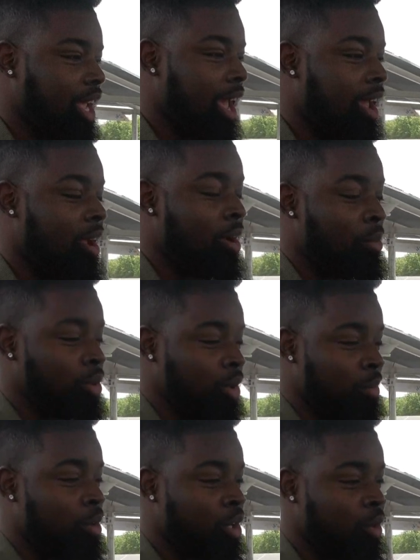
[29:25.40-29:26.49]
And
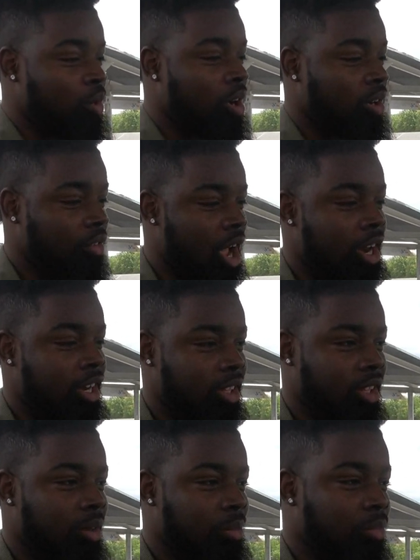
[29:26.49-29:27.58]
the more you walk around it,
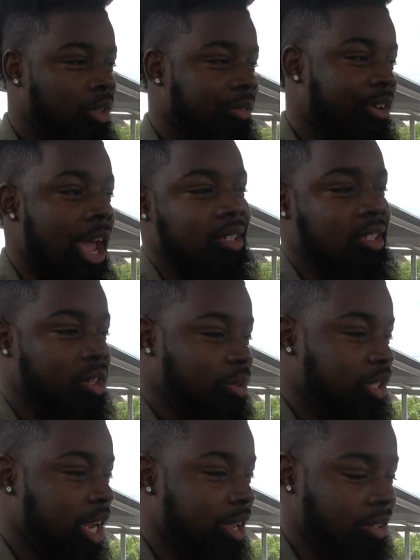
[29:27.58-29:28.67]
the faster it'll
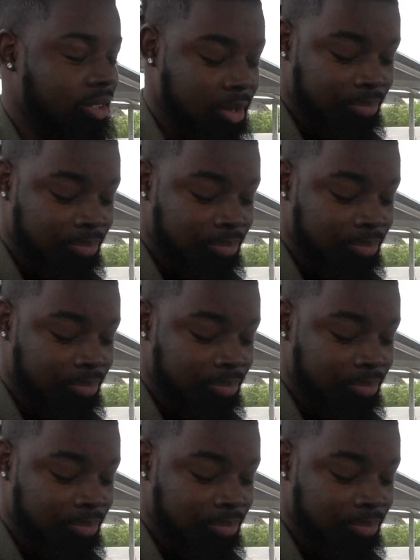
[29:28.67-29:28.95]
change.